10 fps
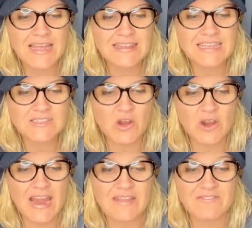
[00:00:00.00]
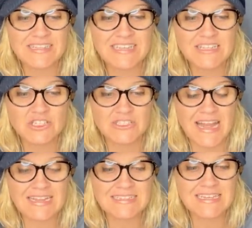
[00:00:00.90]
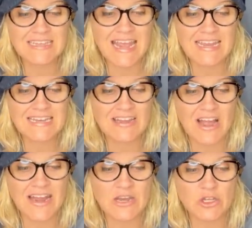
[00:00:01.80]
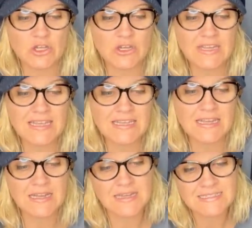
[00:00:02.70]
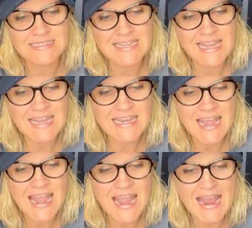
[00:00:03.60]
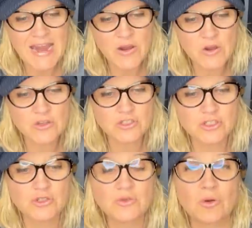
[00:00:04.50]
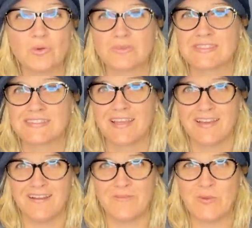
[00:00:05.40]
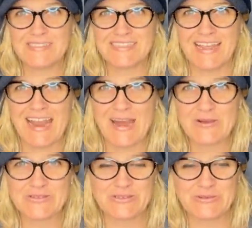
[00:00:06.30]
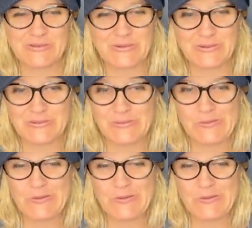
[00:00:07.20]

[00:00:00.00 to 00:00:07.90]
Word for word: These are a vintage nineteen eighty-nine Goody ten hair doodles. What's a hair doodle?